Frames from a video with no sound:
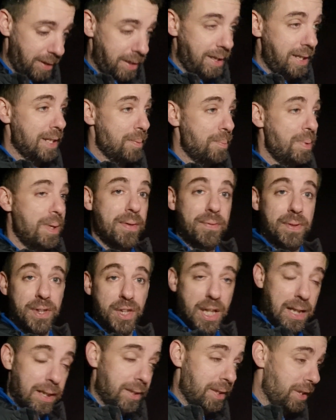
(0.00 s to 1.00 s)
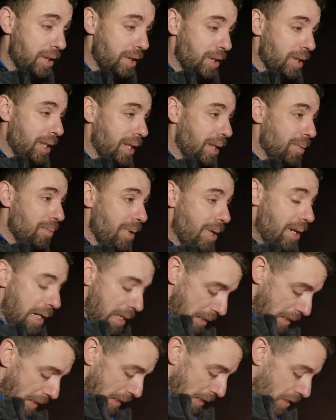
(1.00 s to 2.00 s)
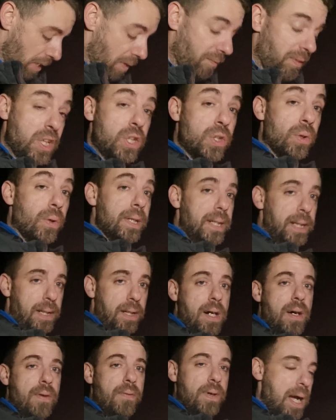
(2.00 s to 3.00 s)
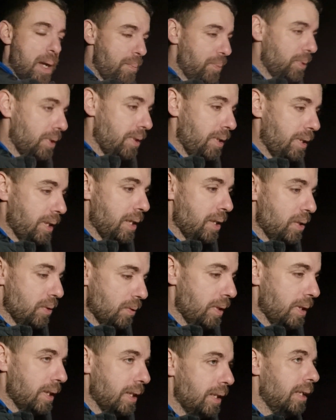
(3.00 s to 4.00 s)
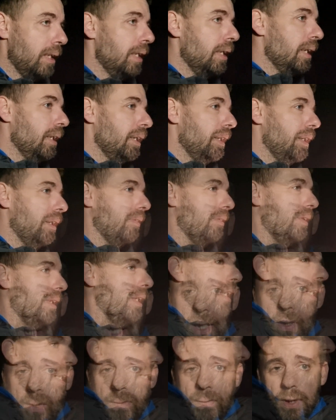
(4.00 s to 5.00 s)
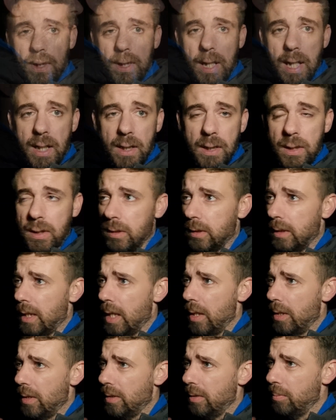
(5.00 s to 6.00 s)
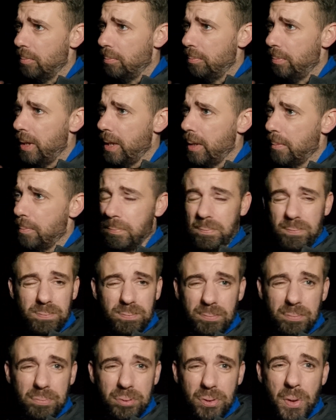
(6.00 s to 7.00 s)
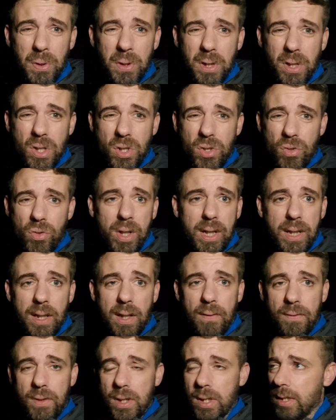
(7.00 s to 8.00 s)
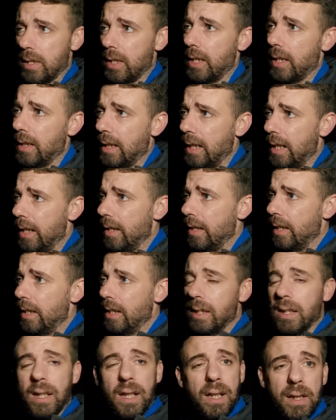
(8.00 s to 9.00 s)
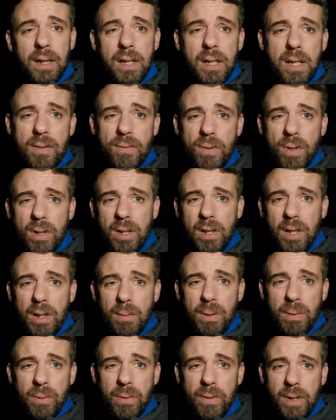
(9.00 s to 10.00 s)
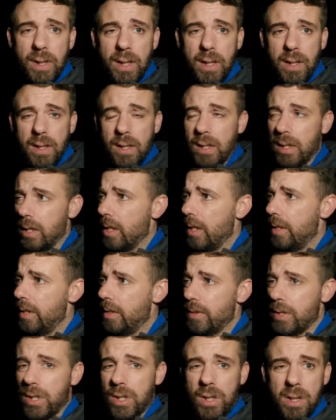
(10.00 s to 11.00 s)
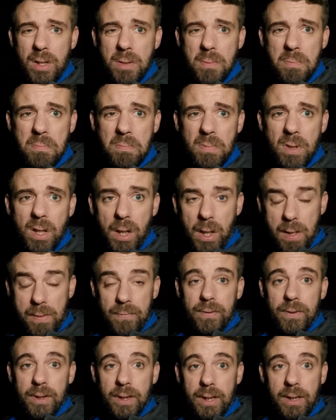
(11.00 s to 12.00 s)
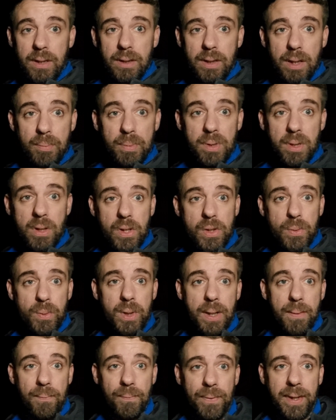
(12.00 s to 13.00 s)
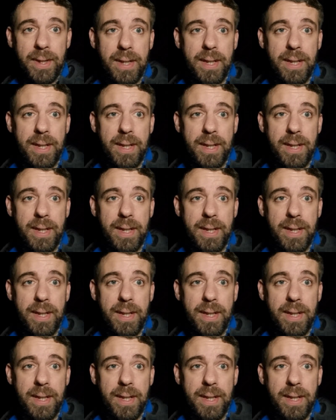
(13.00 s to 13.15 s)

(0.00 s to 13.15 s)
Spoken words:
It is a bit of a challenge, but I've enjoyed it. I've absolutely enjoyed it. I'm going to head off to that big broken tree that I've just seen there and see if I can come up with another shot. Hopefully, that'd be nice, wouldn't it?